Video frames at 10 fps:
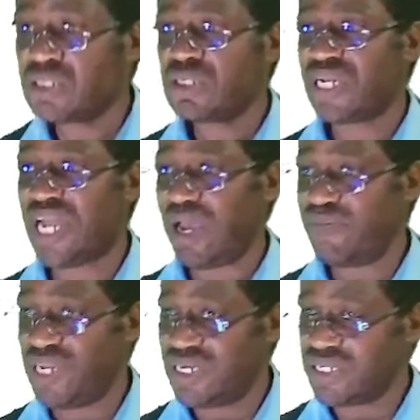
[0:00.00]

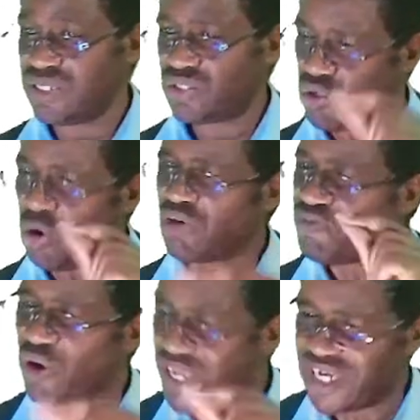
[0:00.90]
liabilities. Don't
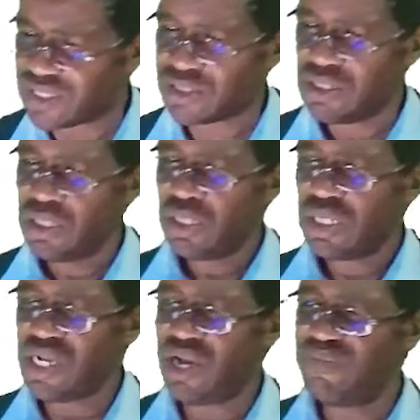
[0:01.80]
forget,
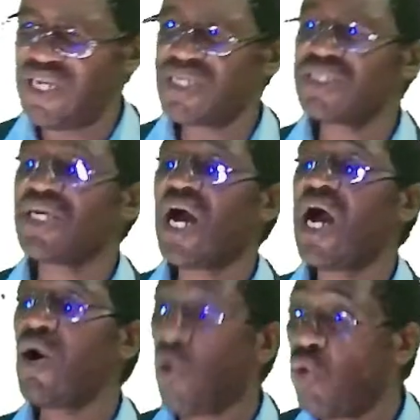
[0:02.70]
liabilities
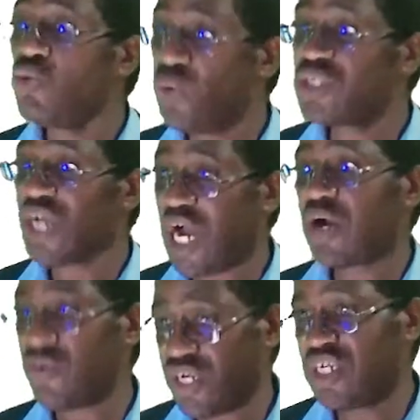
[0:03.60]
are always a
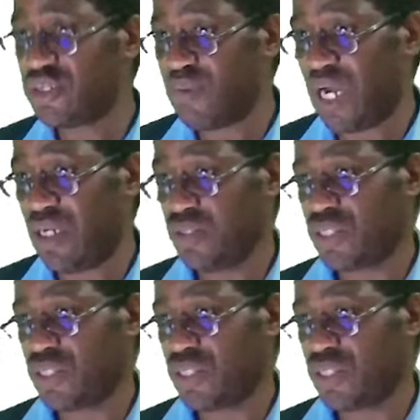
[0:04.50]
credit balance.